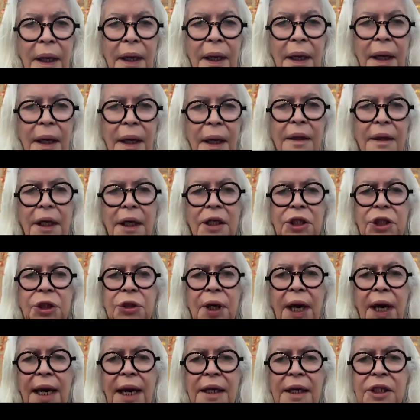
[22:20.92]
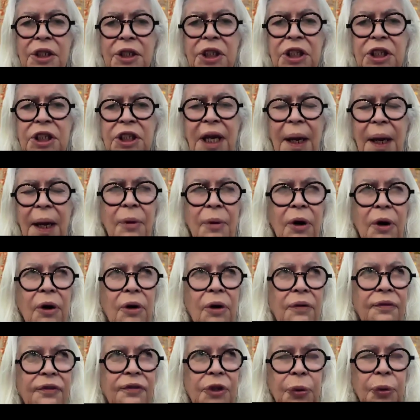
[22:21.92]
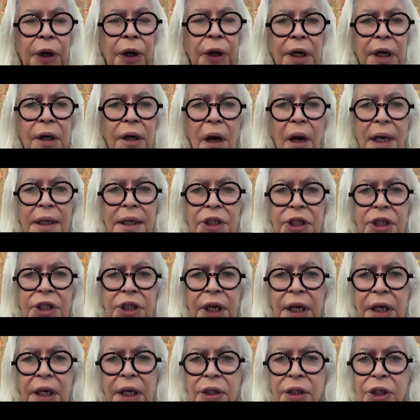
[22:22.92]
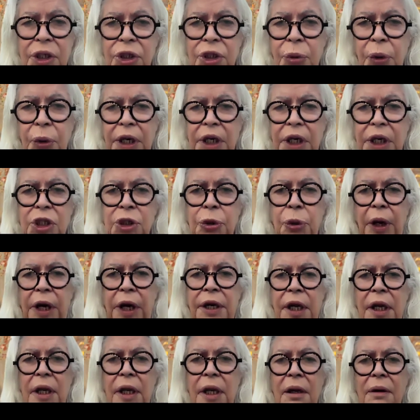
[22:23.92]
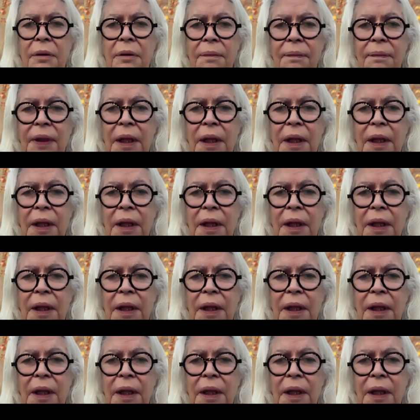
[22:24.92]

In the Australian summer of 2019 to 2020,